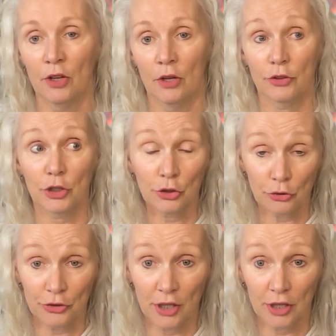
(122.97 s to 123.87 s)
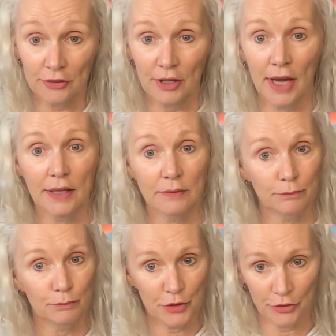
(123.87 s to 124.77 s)
The good news is I
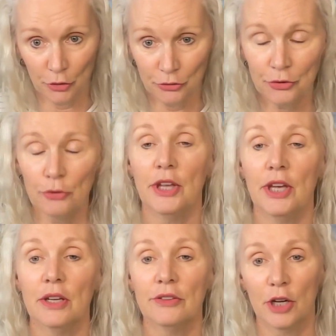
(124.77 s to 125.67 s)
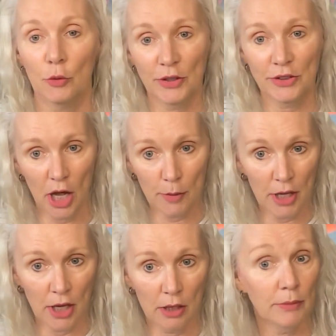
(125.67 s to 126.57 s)
did those two things and I went to
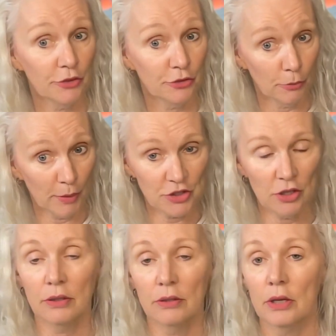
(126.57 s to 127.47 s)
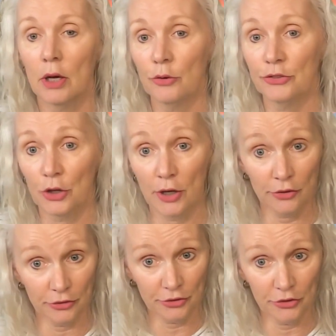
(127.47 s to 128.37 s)
IBM, as you mentioned. I started
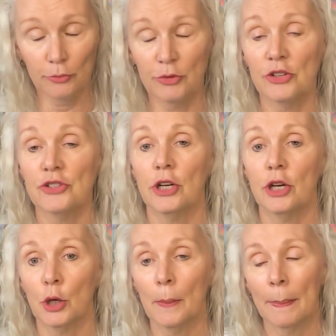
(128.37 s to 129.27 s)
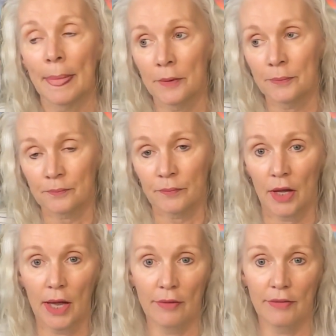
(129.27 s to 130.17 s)
as a systems engineer.
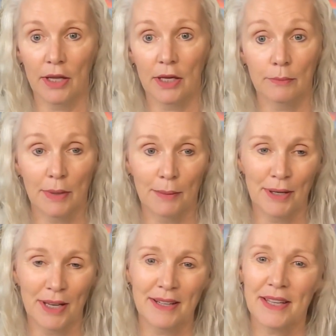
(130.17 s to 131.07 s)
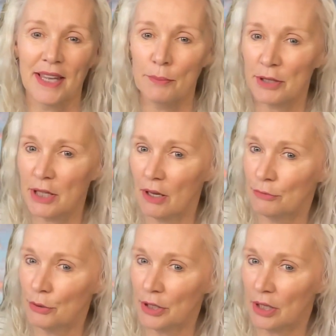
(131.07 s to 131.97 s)
And then, but I came to
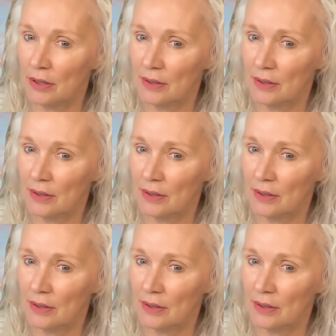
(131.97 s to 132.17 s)
California.